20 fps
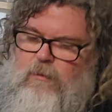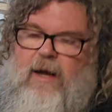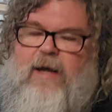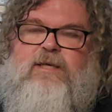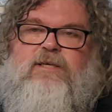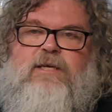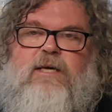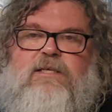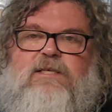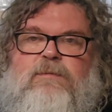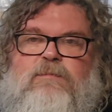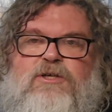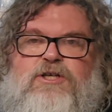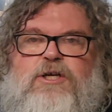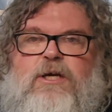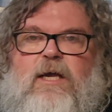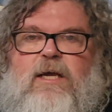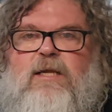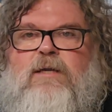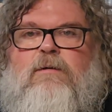Rage Against the
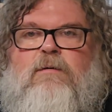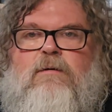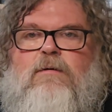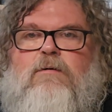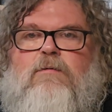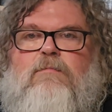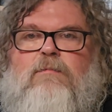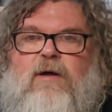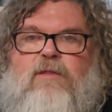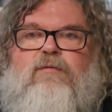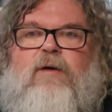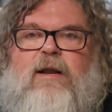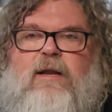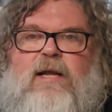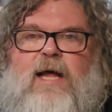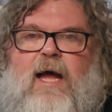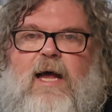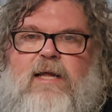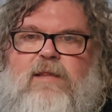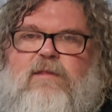Machine with
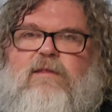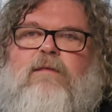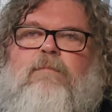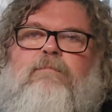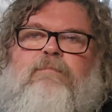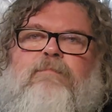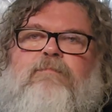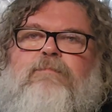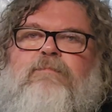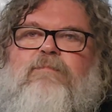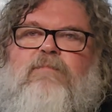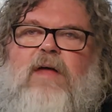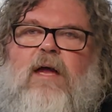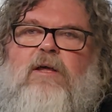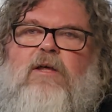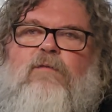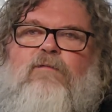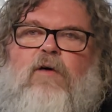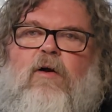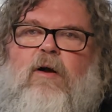Renegades.
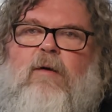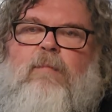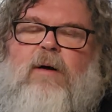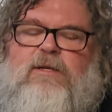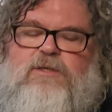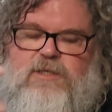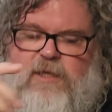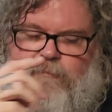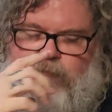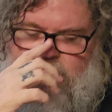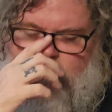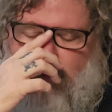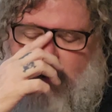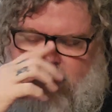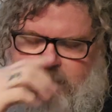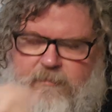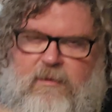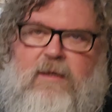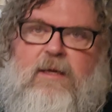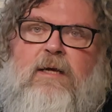Thank you very much,
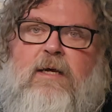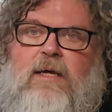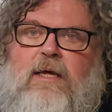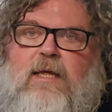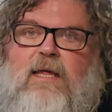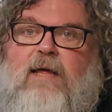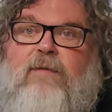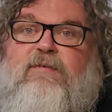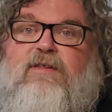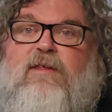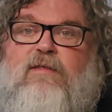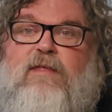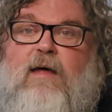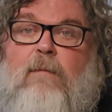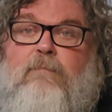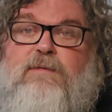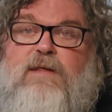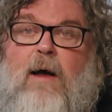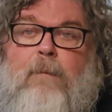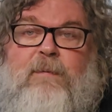everyone. Give us a
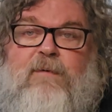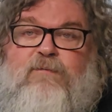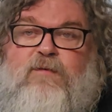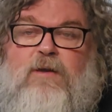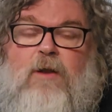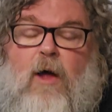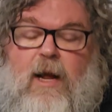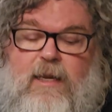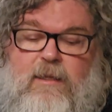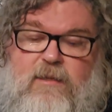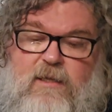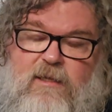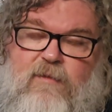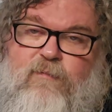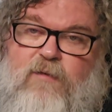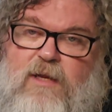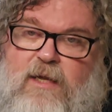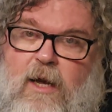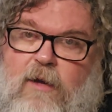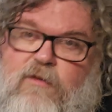thumbs up if you're liking these
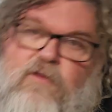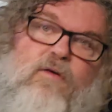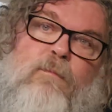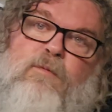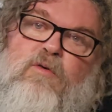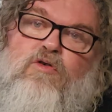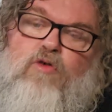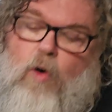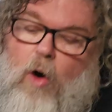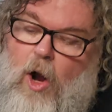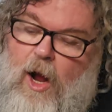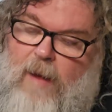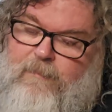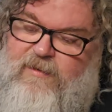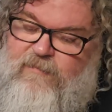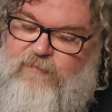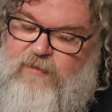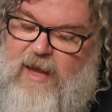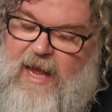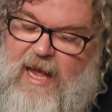videos. Subscribe
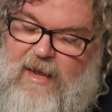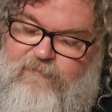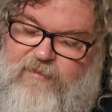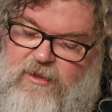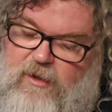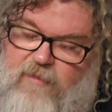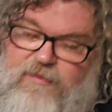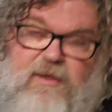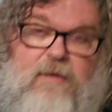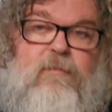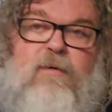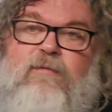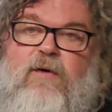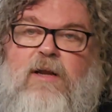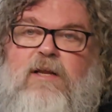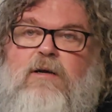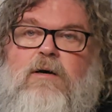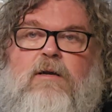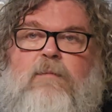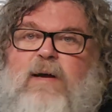if you haven't. I think we've
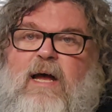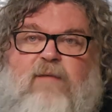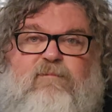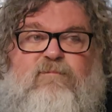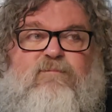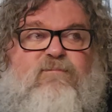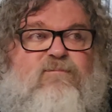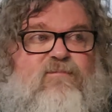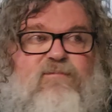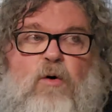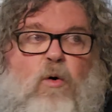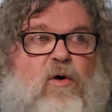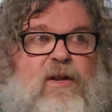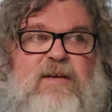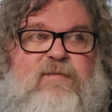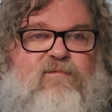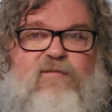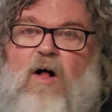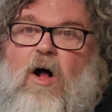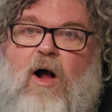only got about
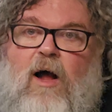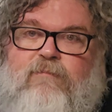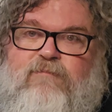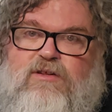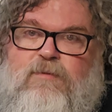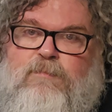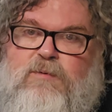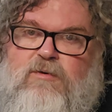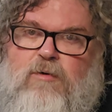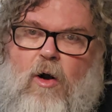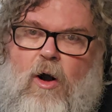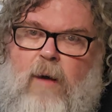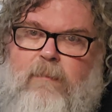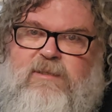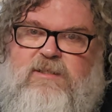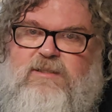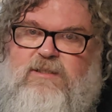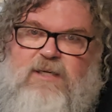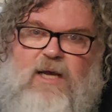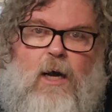45
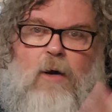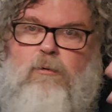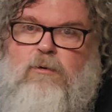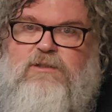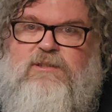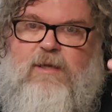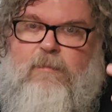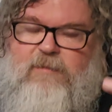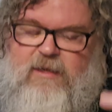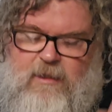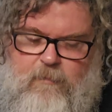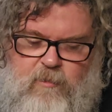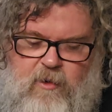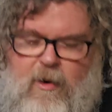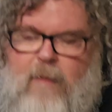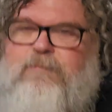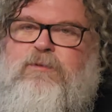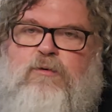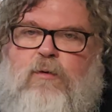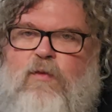subscribers to go or something, and
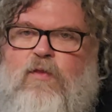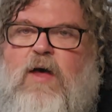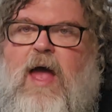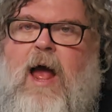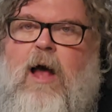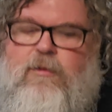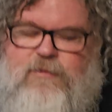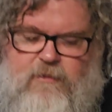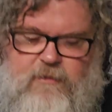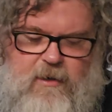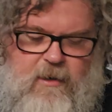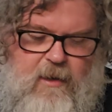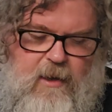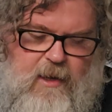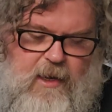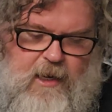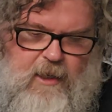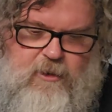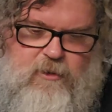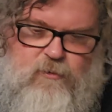we're up to 1,000.
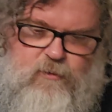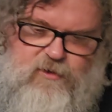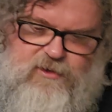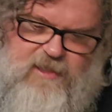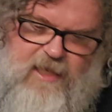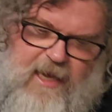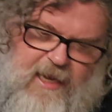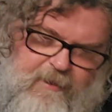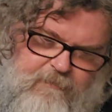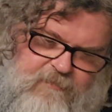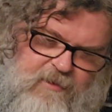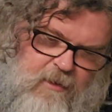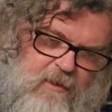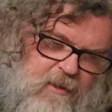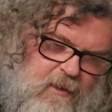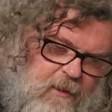How cool's that?